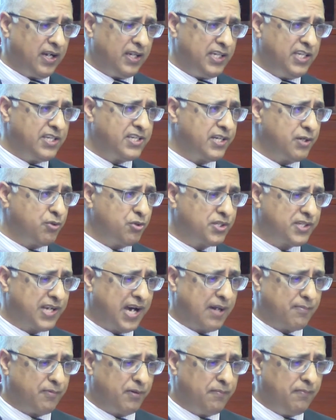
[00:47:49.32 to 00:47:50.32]
introduce
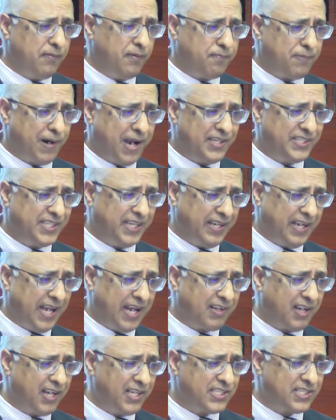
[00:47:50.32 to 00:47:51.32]
carbon pricing.
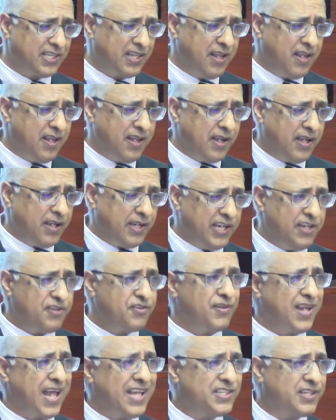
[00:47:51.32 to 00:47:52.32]
At least
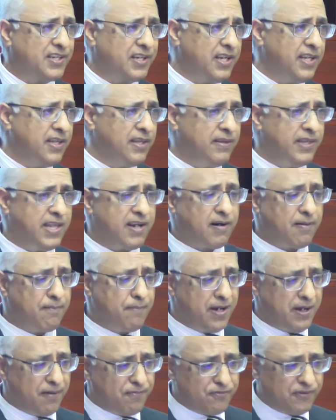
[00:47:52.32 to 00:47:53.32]
internationally, there are
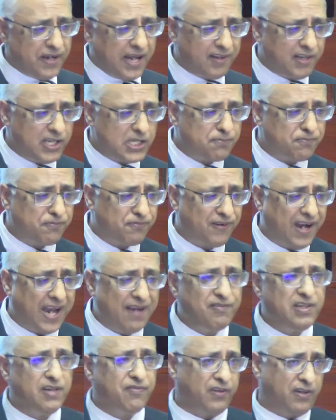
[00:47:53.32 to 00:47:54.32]
at least
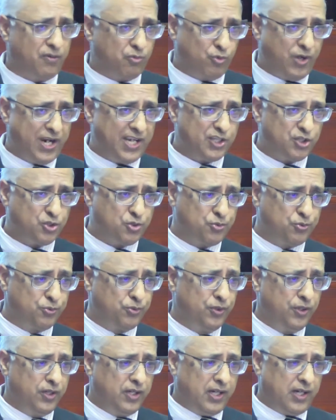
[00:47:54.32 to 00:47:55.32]
5 different ways
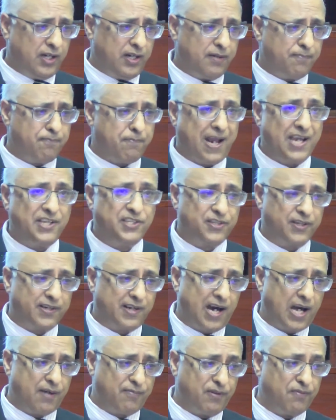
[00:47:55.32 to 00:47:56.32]
to price the
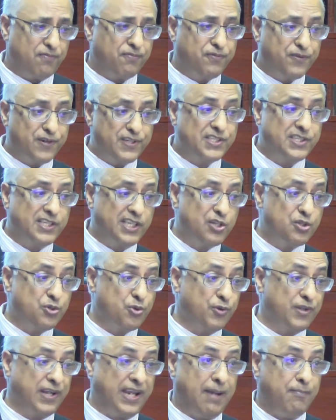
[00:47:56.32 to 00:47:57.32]
carbon. First is
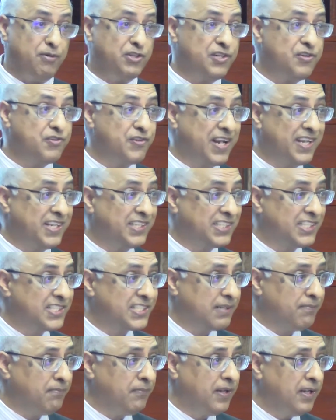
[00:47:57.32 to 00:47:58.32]
through the emission trading
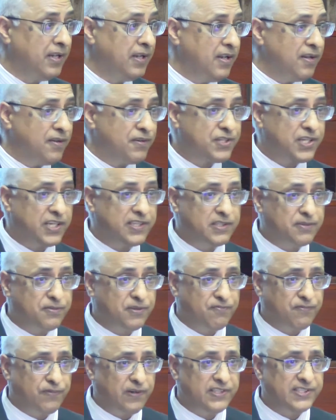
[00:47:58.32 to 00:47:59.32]
system. So,
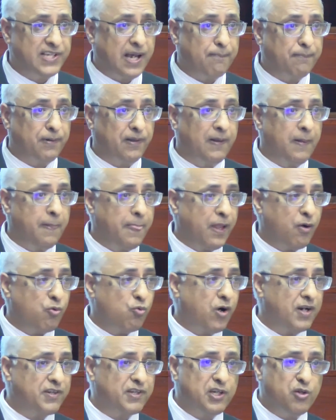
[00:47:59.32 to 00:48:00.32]
for example,
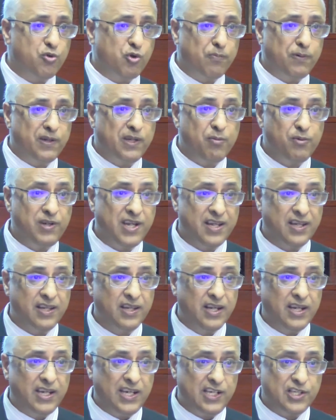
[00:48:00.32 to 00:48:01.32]
what the European
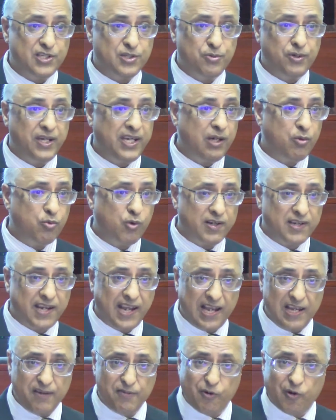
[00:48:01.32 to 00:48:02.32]
Union is doing, what
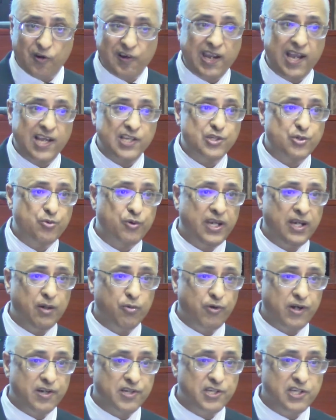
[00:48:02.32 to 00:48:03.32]
California is
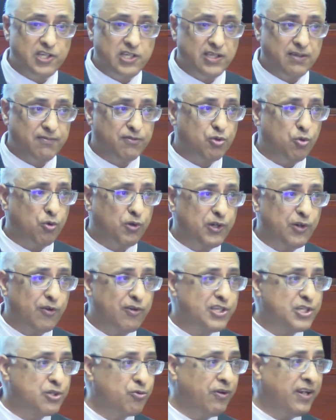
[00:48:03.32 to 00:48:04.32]
doing, where city of Tokyo
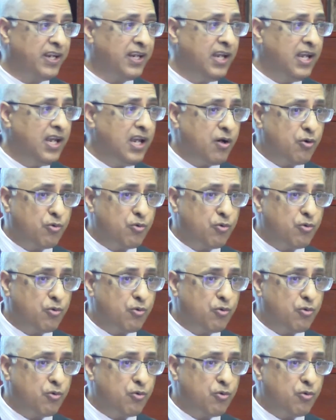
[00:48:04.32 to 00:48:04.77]
is doing,